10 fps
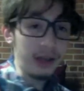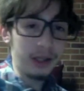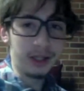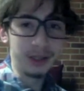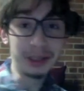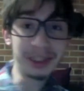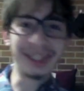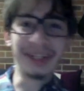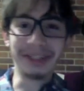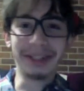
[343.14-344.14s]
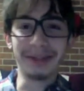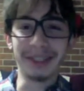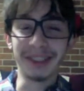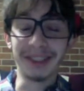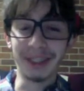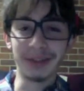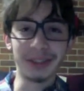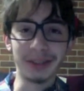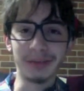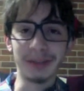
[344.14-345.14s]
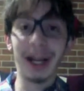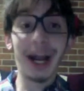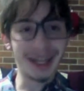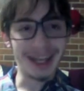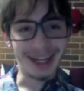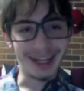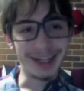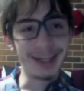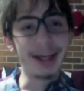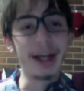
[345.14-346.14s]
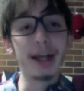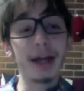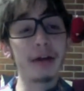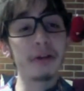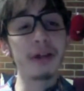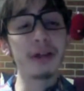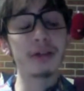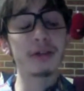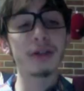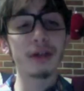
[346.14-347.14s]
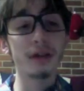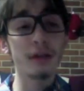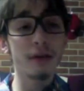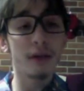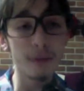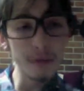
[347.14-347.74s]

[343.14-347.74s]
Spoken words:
Goes to the 1925 film again. Now what